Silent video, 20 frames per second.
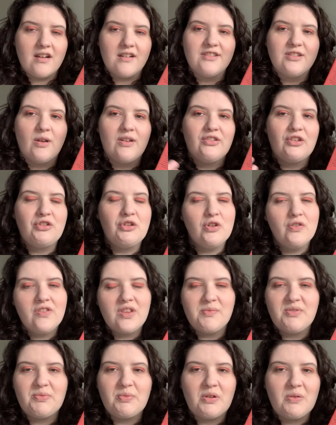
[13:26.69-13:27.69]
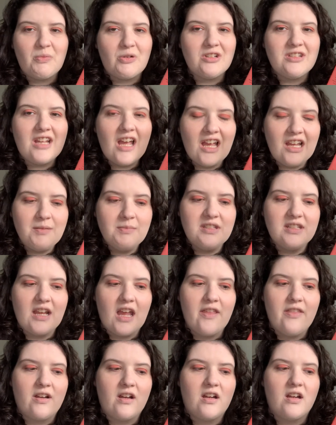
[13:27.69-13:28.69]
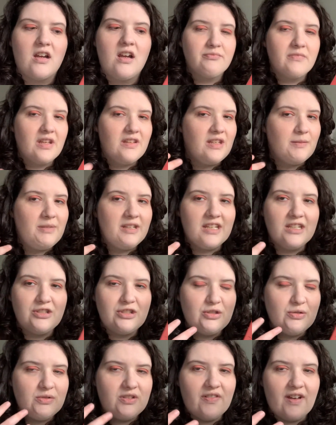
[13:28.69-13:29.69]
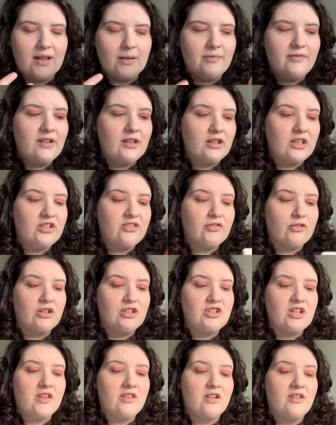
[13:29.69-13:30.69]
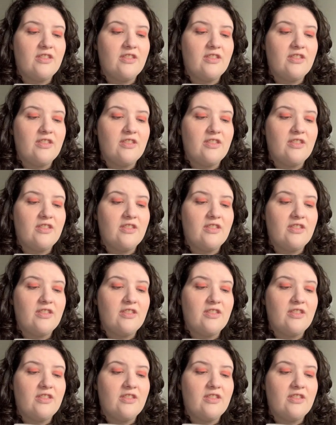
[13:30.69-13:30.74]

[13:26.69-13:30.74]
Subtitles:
So as the two of them spend more time together, they begin to develop feelings for each other.